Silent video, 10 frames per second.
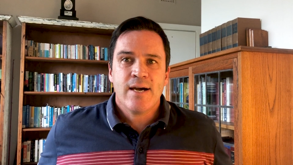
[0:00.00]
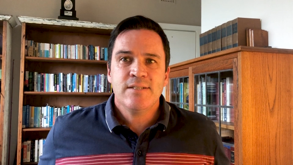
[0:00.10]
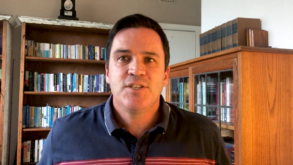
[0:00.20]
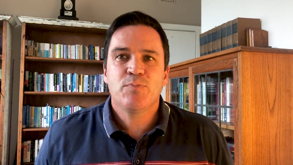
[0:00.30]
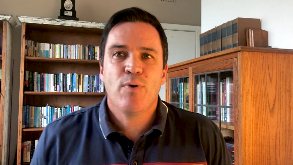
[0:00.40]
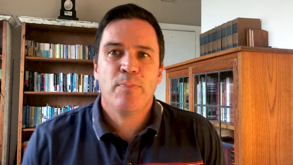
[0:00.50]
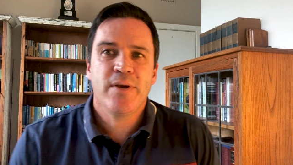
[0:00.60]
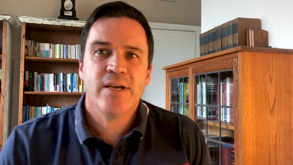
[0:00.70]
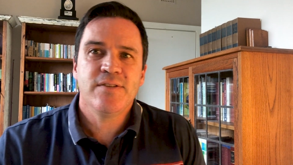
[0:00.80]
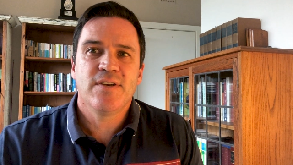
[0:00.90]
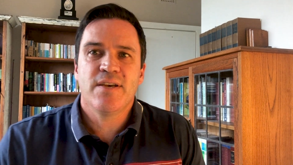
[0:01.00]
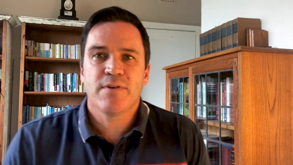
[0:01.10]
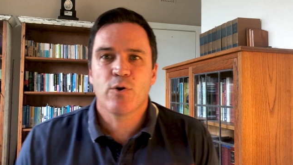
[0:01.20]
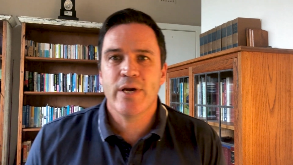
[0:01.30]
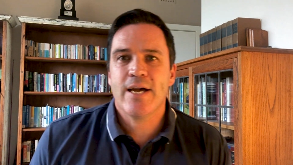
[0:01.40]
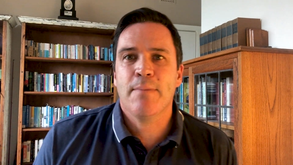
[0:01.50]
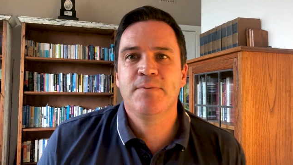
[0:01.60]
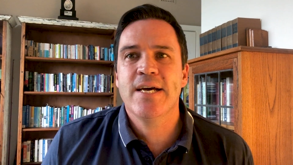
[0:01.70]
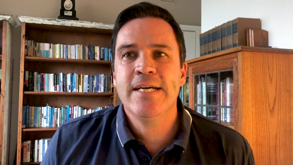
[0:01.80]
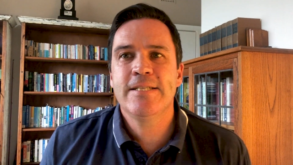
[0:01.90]
guys, just popping in to give a quick
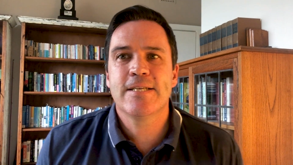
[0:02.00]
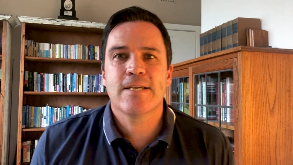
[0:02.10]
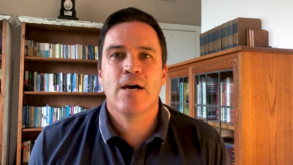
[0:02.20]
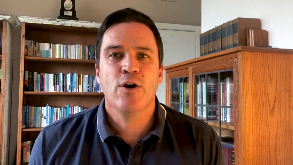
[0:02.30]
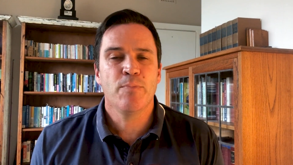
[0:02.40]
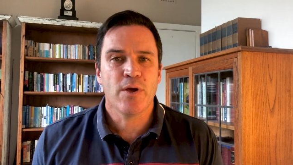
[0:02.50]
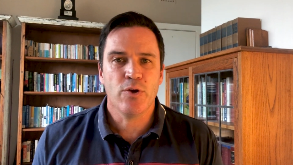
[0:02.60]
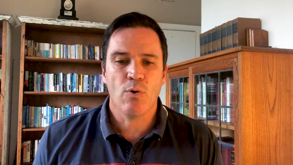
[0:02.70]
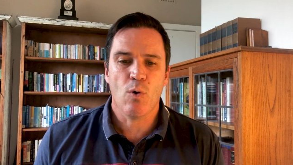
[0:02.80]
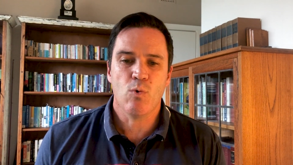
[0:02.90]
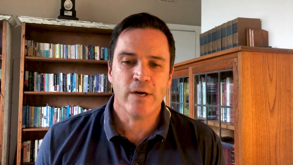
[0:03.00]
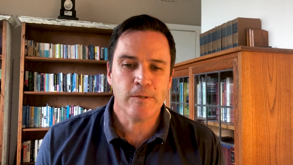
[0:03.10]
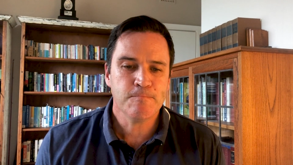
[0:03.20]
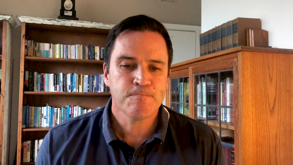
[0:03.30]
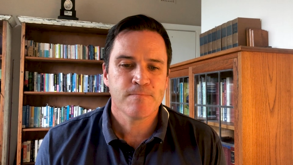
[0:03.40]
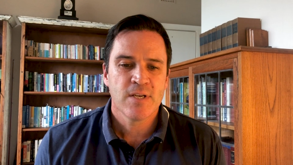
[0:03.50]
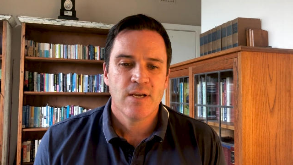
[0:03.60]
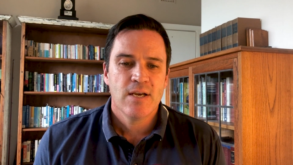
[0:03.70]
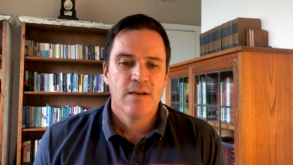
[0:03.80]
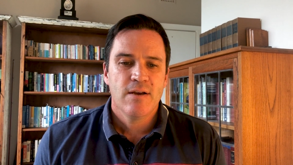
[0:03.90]
update. I hope that you are well.
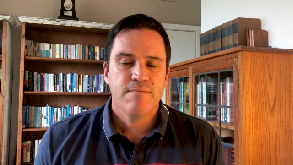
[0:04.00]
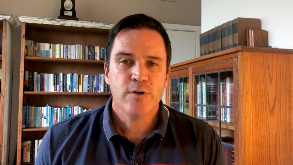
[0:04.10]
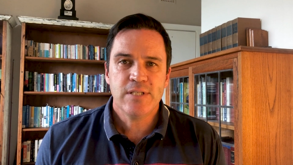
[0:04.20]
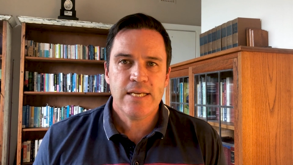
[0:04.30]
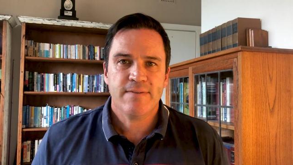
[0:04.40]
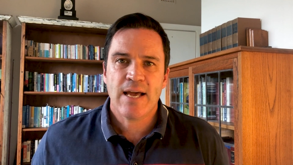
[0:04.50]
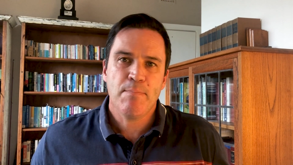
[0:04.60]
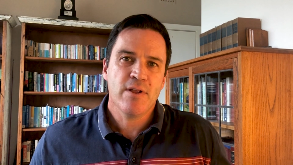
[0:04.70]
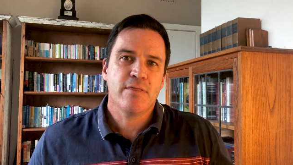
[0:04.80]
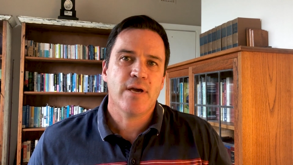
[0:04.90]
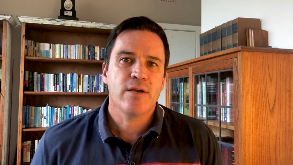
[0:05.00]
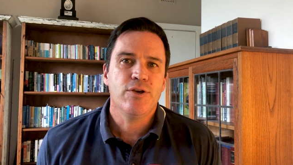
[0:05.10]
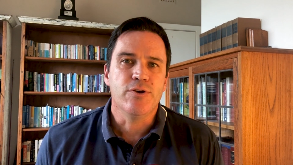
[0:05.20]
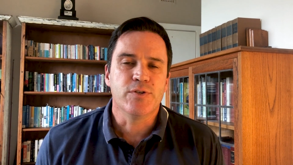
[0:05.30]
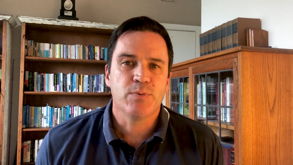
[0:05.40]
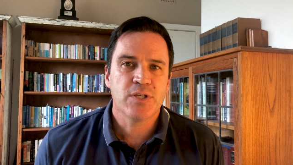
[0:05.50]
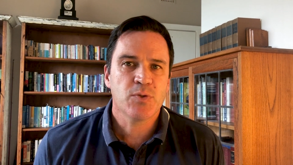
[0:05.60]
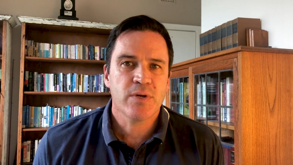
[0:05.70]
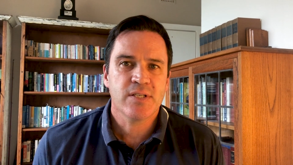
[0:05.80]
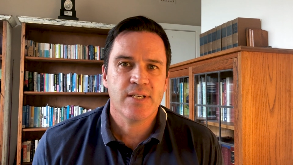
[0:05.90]
Firstly, a couple of thank yous. We
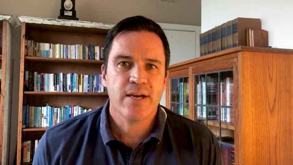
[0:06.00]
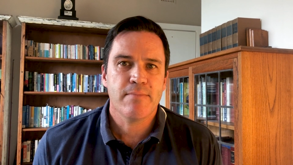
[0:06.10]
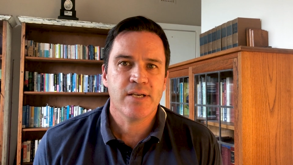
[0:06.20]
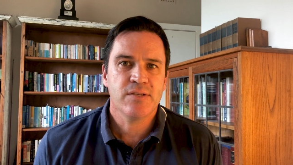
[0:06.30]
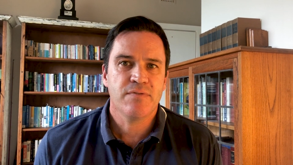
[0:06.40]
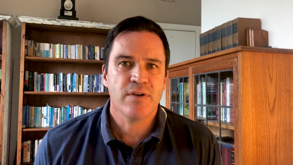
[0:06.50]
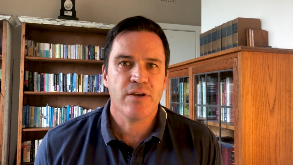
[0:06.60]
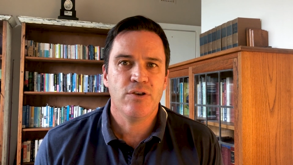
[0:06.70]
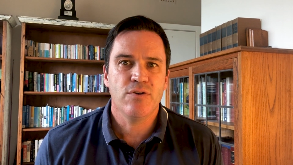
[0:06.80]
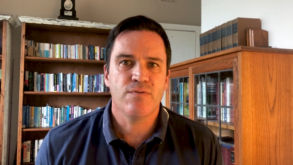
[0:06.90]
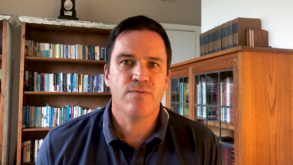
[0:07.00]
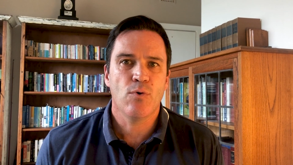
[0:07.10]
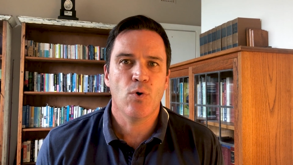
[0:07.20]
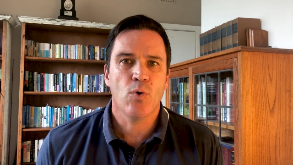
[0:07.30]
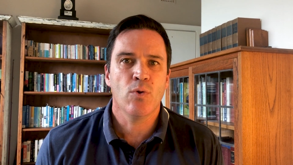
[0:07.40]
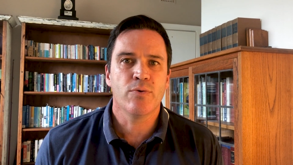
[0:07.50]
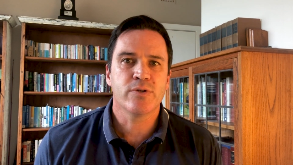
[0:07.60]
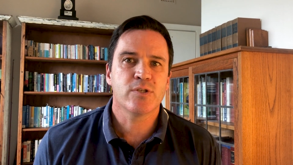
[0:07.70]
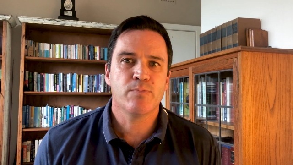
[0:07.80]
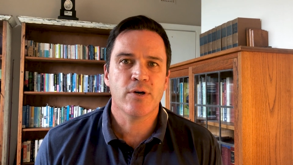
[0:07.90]
just want to say a massive thank you for all the
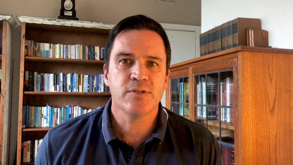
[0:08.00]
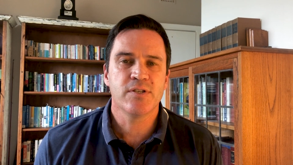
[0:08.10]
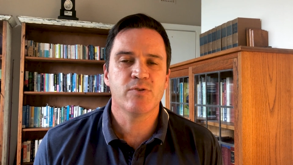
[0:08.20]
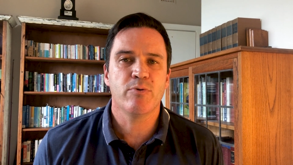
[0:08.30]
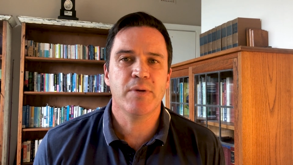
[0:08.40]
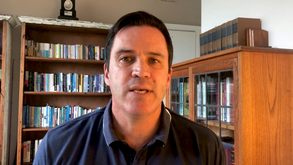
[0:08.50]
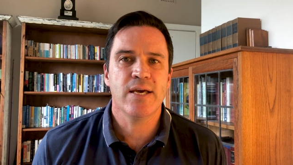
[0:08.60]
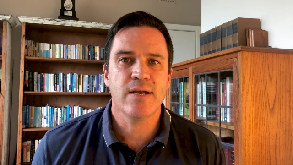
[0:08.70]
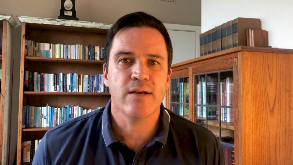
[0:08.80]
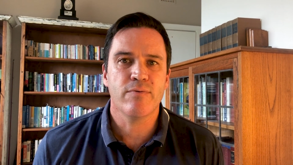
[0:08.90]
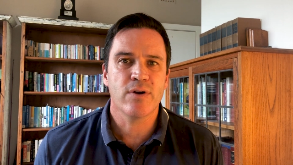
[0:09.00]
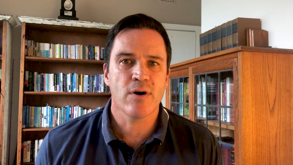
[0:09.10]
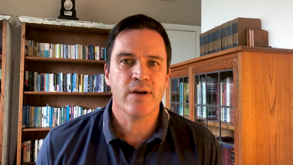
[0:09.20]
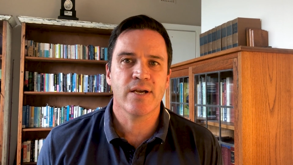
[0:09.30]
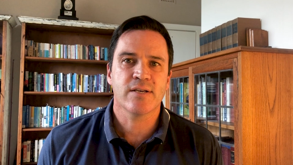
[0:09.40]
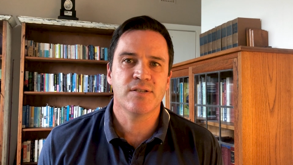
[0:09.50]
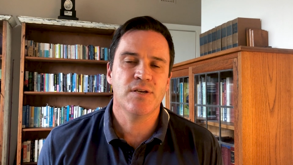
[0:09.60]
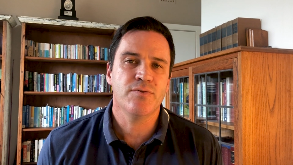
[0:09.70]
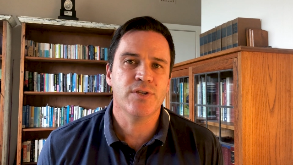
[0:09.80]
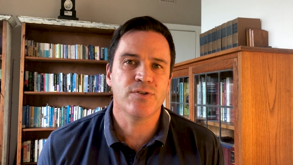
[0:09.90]
responses we've been getting regarding our
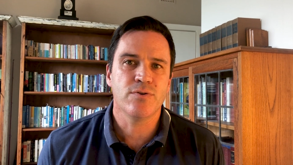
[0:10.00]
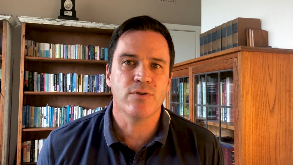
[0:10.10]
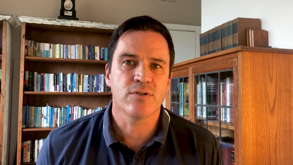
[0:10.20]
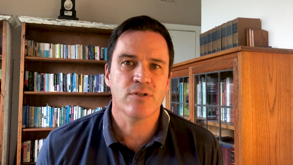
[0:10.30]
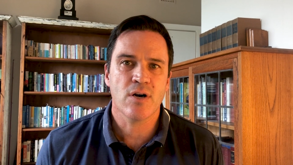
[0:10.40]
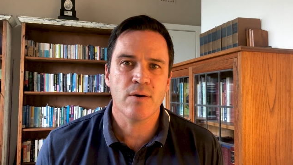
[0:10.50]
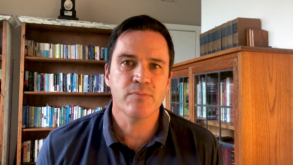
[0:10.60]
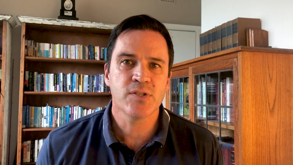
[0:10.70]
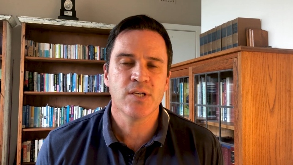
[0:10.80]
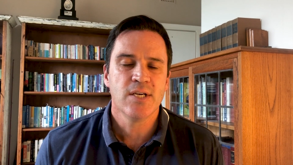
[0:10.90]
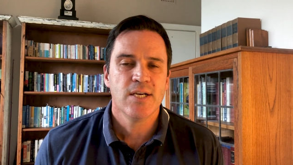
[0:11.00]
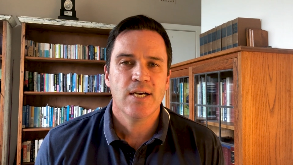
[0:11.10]
series through the Psalms.